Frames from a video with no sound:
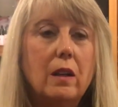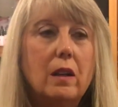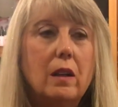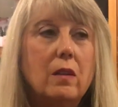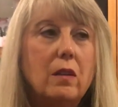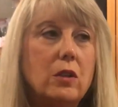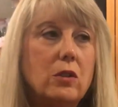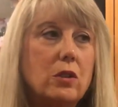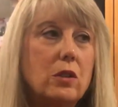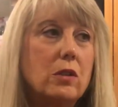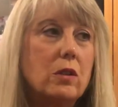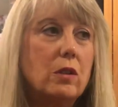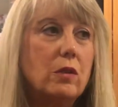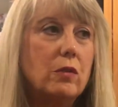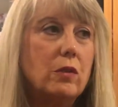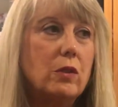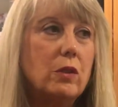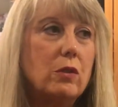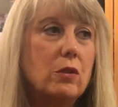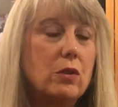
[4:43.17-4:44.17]
that just if
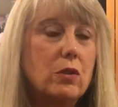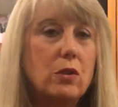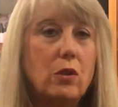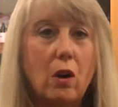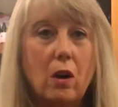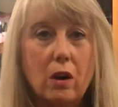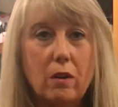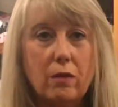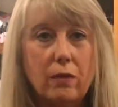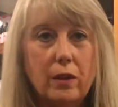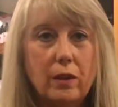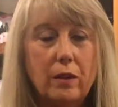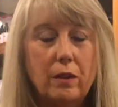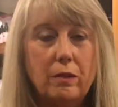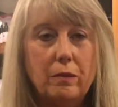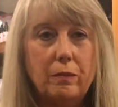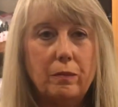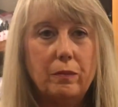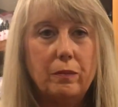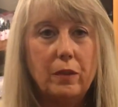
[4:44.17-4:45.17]
you starve it,
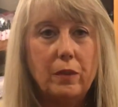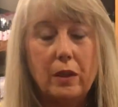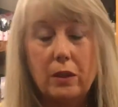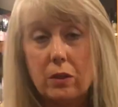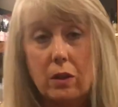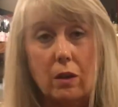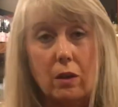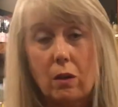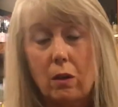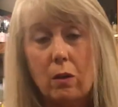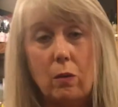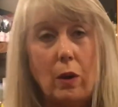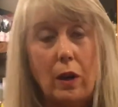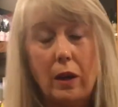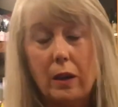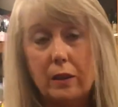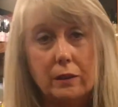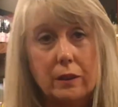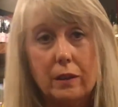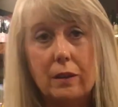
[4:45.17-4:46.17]
it's going to go away,
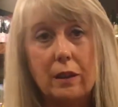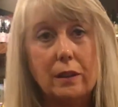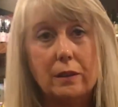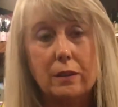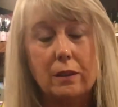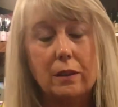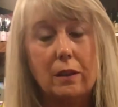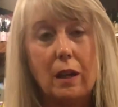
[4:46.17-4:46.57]
because it doesn't.